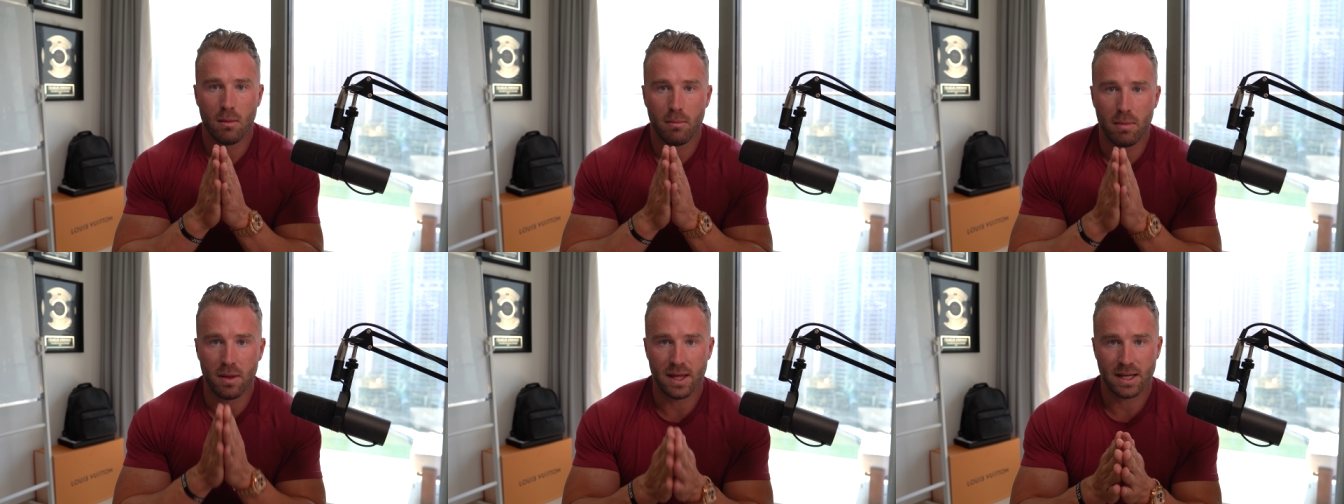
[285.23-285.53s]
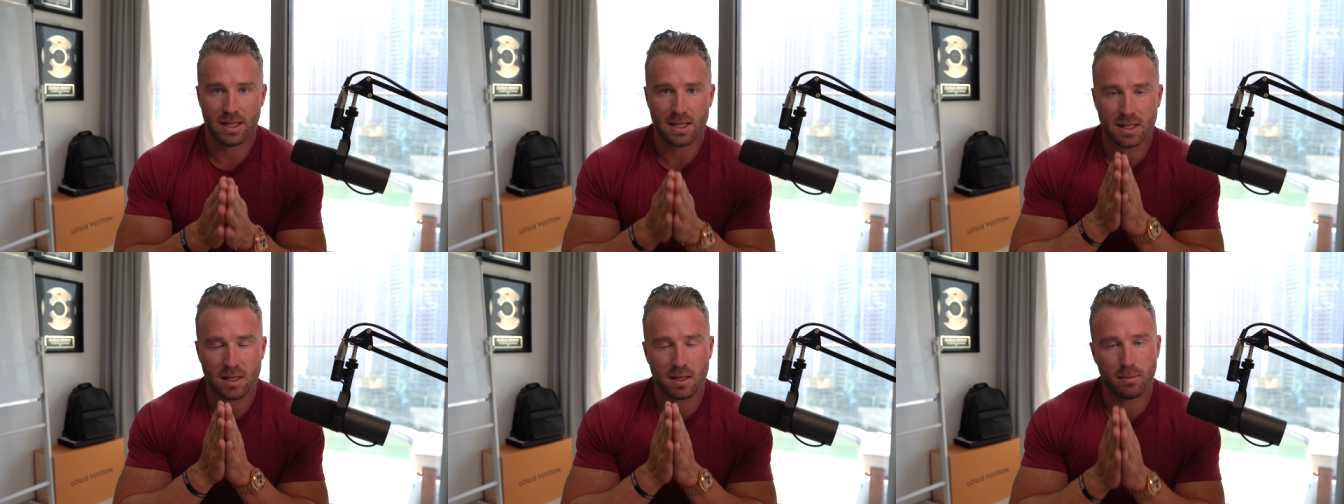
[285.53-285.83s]
But
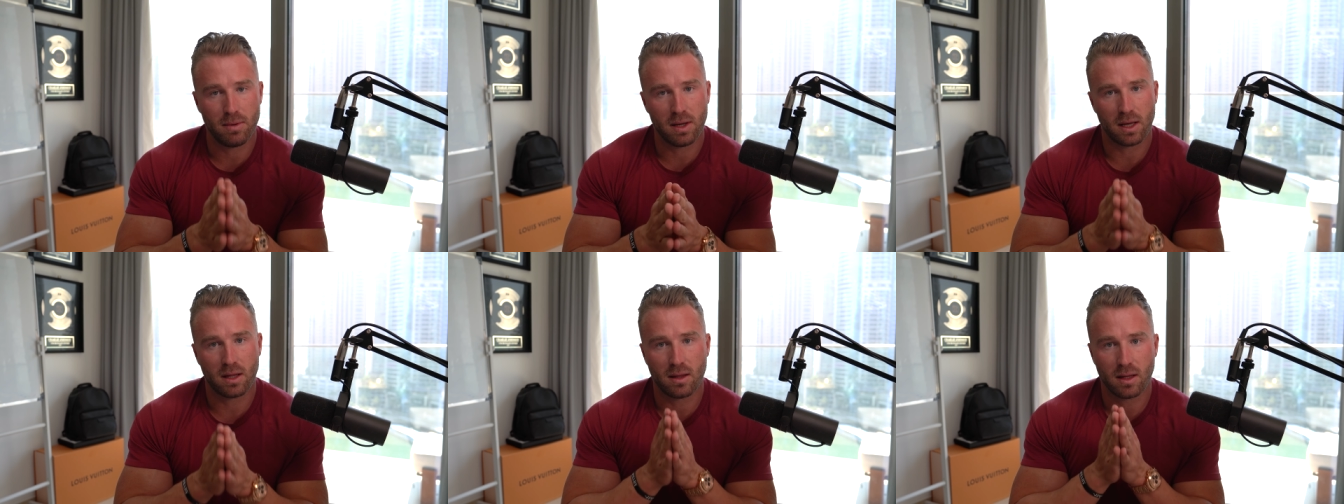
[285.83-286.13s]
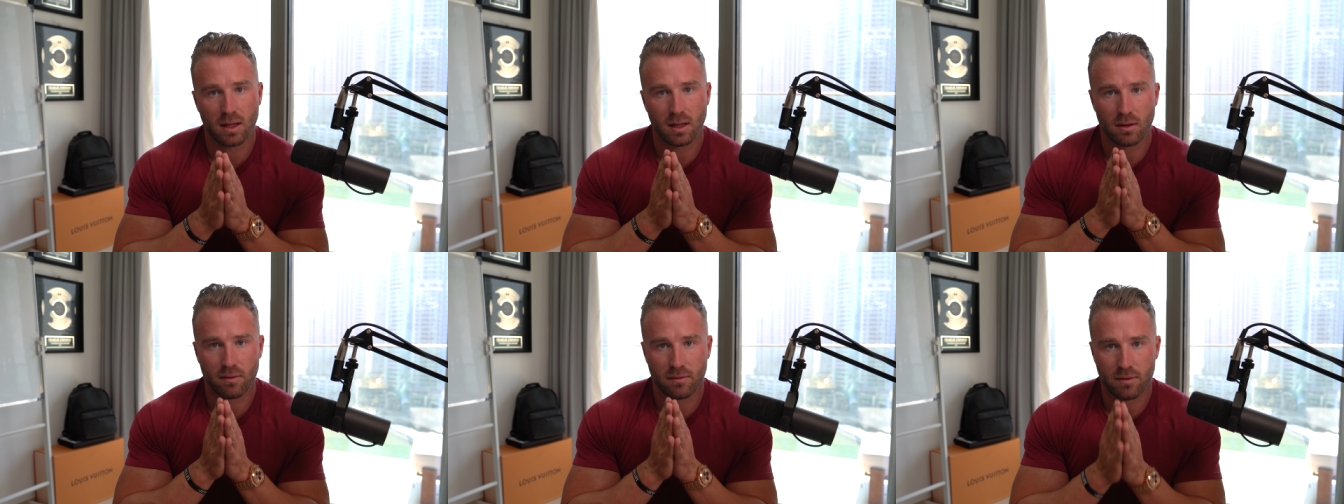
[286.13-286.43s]
this is the big
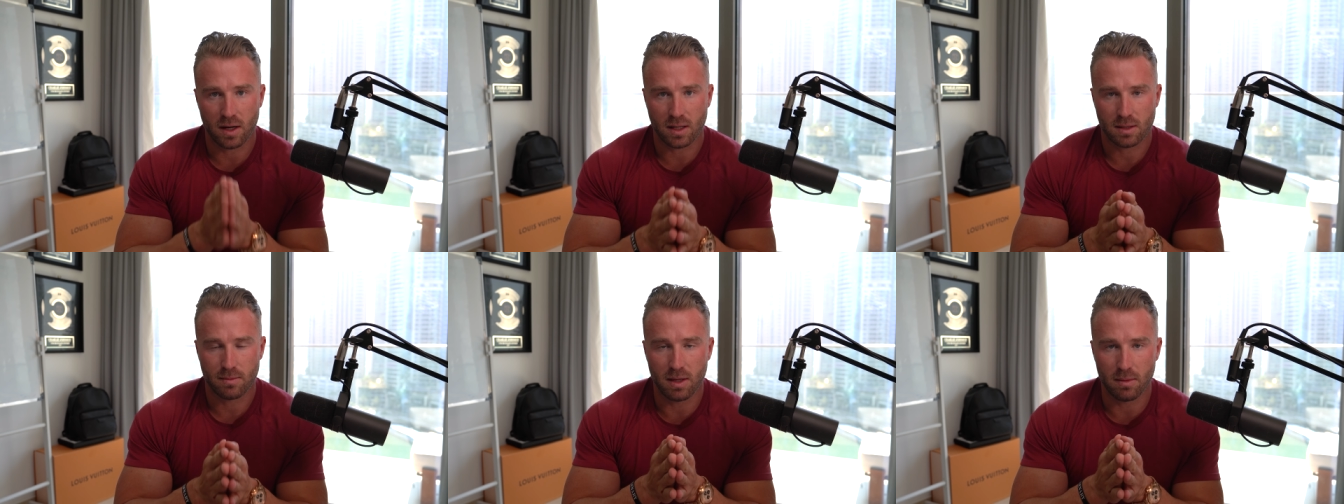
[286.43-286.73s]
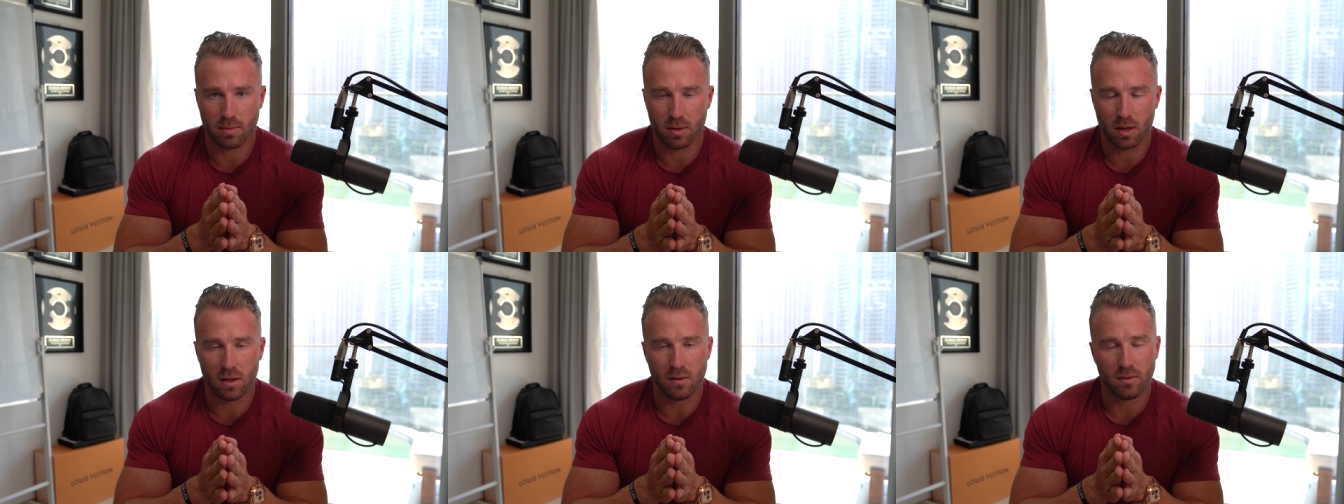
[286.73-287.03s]
thing that fucks
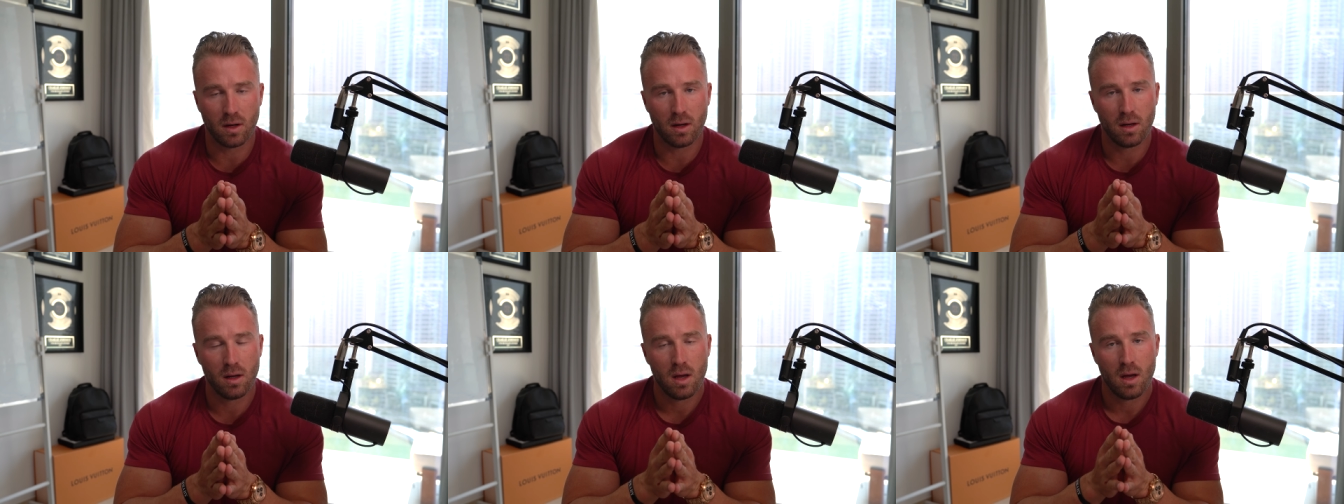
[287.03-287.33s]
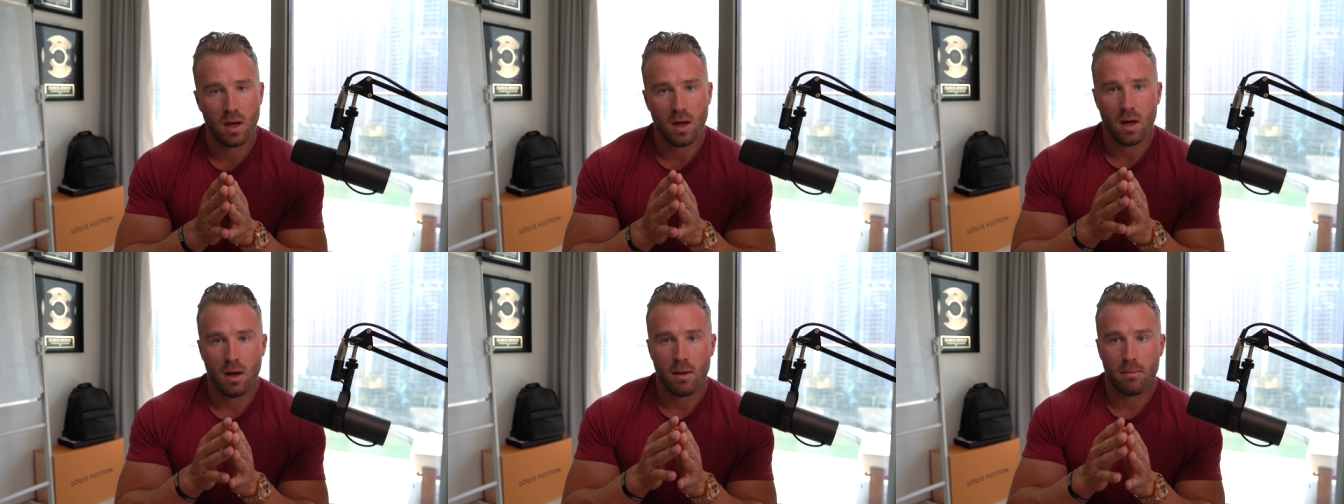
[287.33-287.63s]
people over
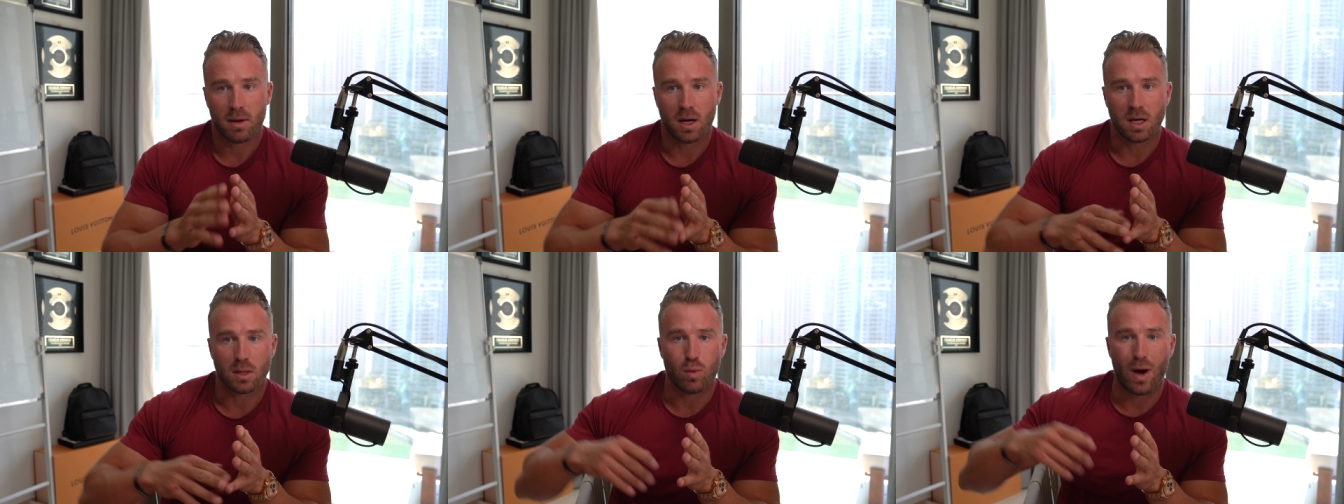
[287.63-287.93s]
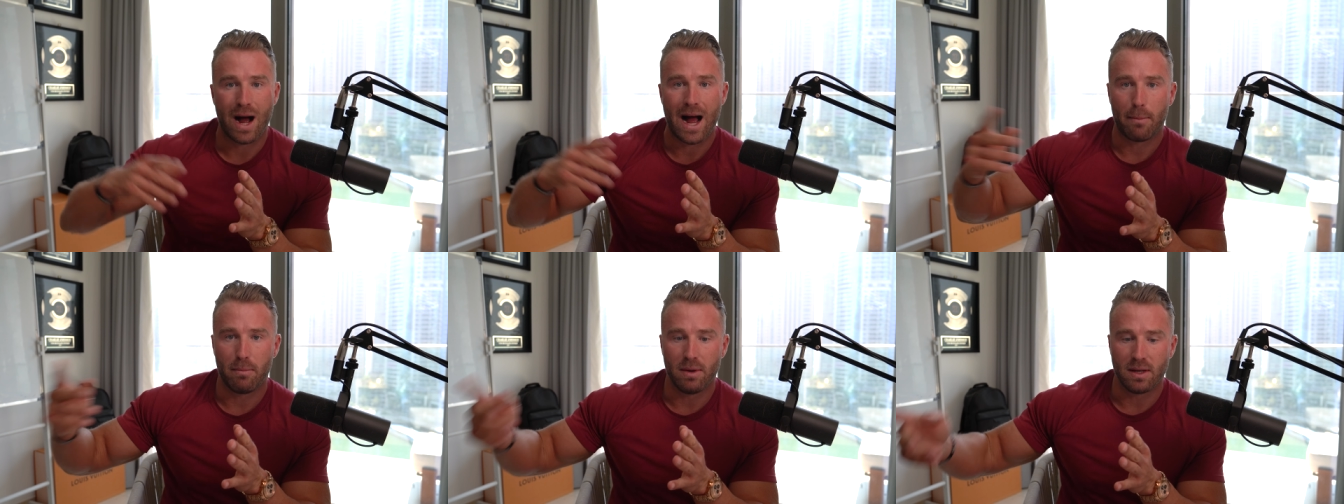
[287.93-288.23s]
because
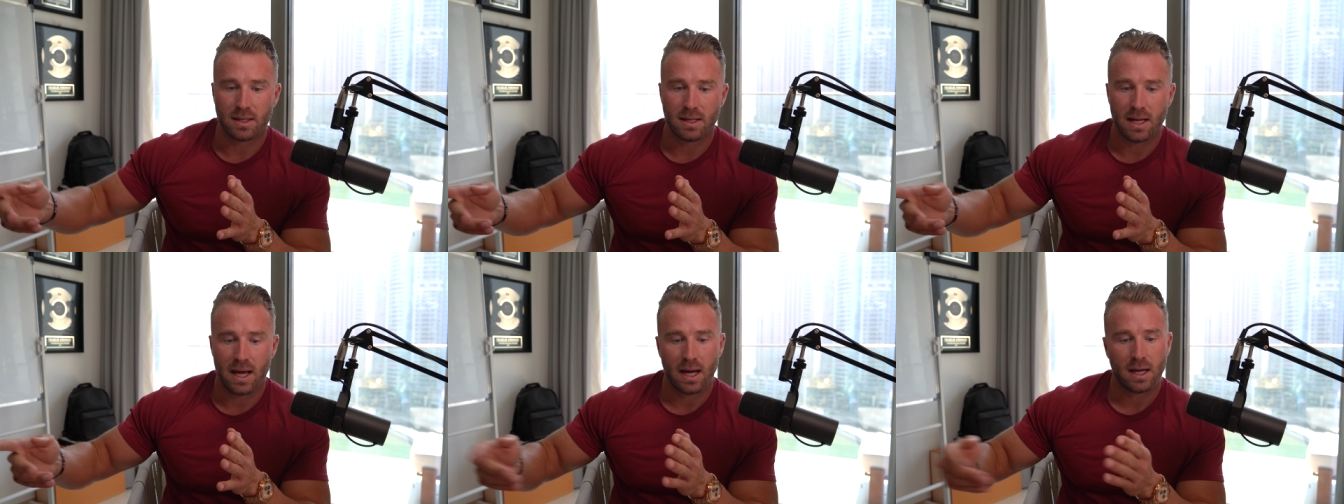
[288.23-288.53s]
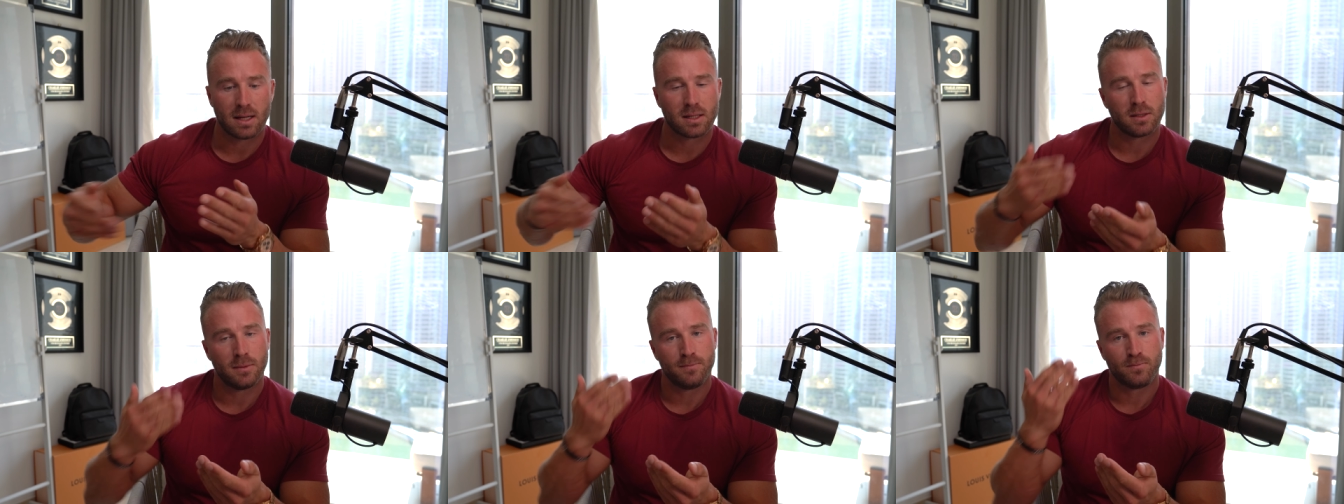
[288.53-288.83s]
what happens
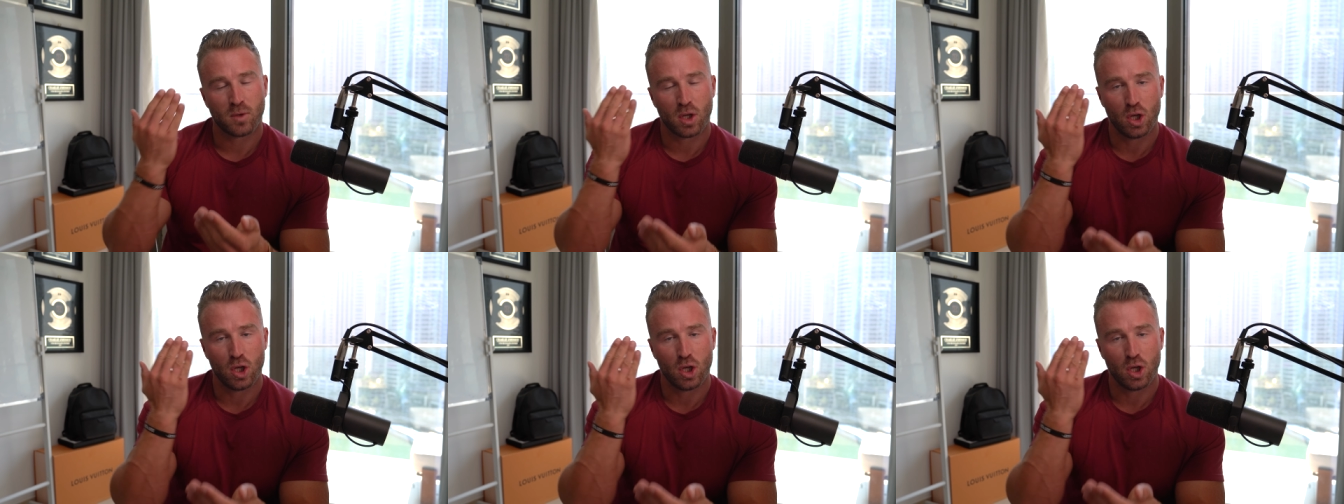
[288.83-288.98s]
next,